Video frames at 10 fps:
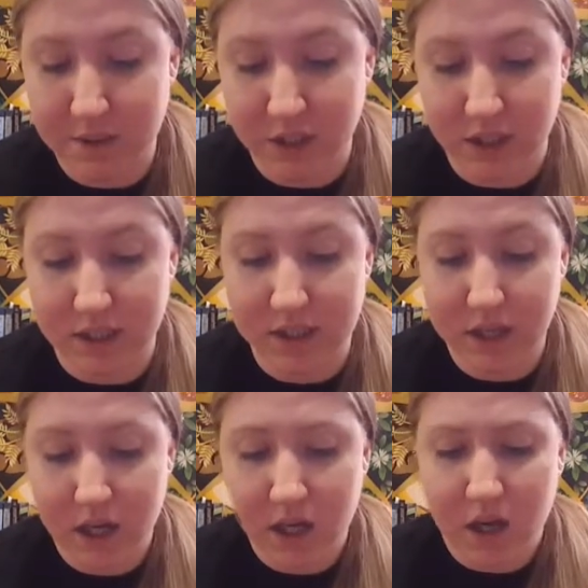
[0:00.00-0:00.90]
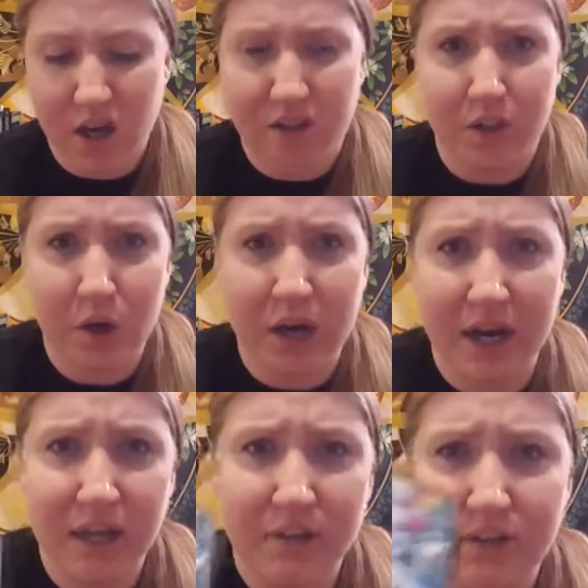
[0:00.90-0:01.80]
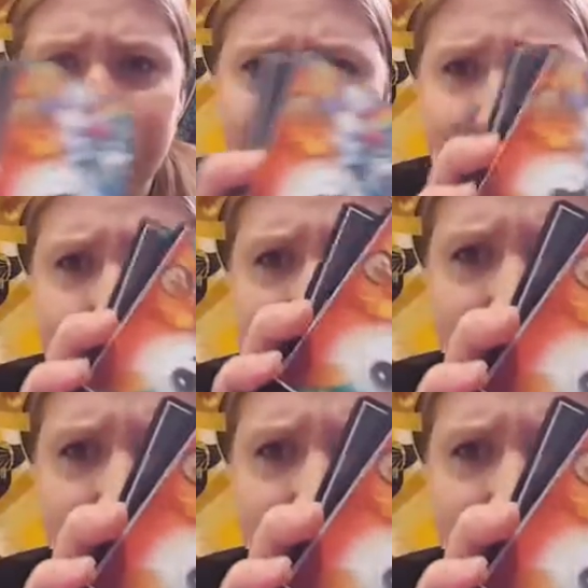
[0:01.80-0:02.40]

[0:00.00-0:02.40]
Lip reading: pictures, they're kind of like